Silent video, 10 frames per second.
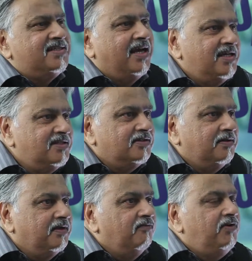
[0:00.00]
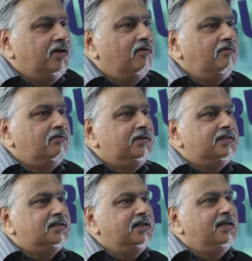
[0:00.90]
sized or something. We don't do
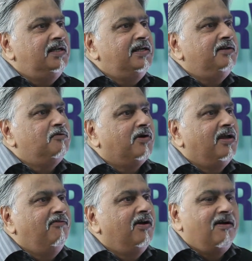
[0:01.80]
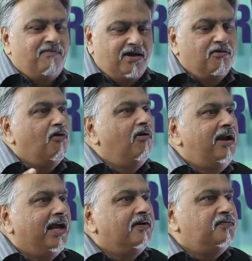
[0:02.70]
this in Indian cooking. We got a whole
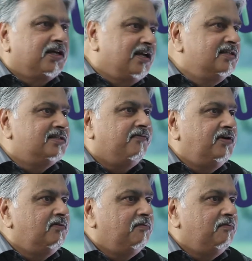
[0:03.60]
leg of chicken stuffed into